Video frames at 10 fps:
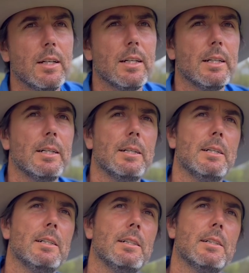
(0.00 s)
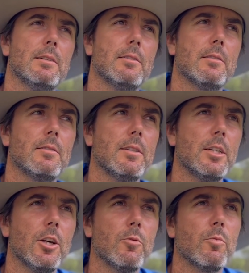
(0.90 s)

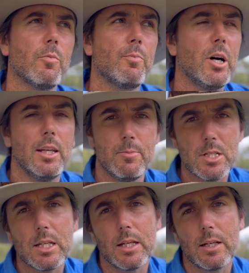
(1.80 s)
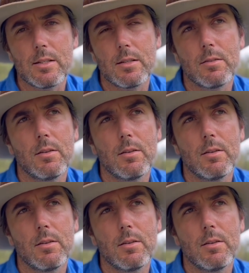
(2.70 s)
you know, by limiting it,